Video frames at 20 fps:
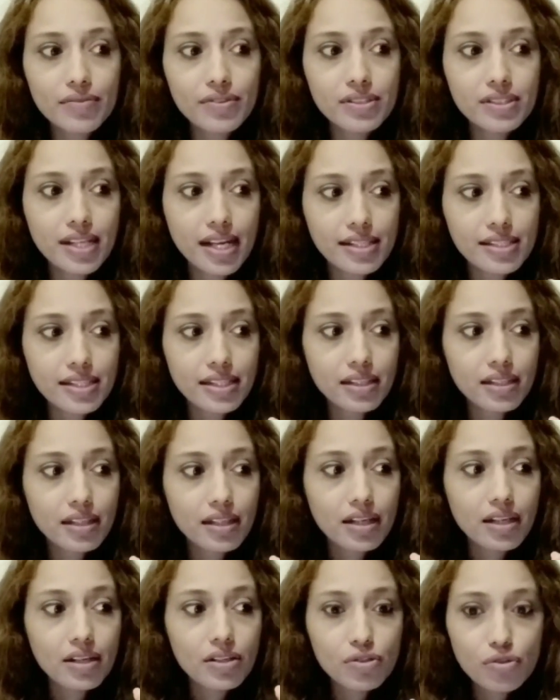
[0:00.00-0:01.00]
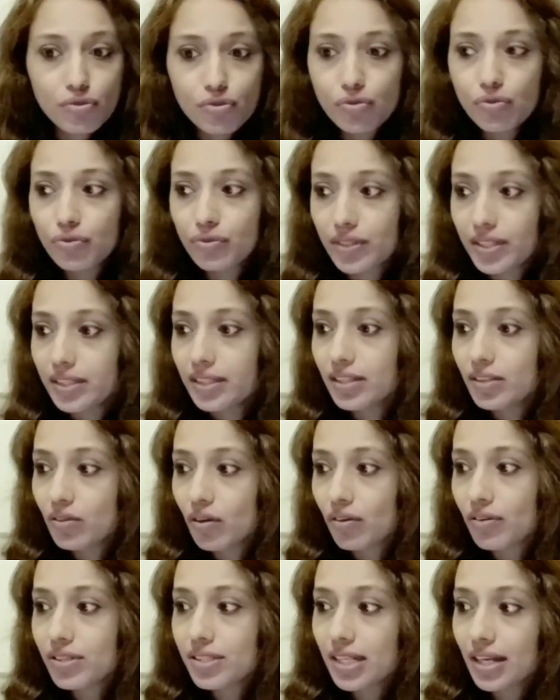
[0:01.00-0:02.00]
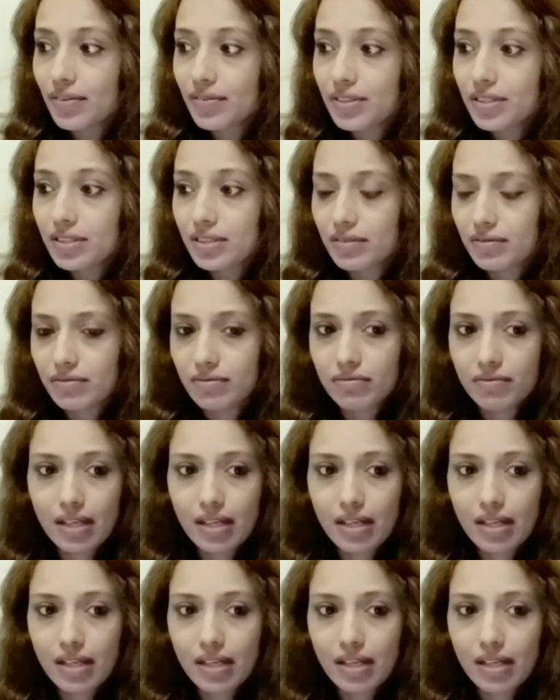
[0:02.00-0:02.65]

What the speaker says: I was getting $2, $3.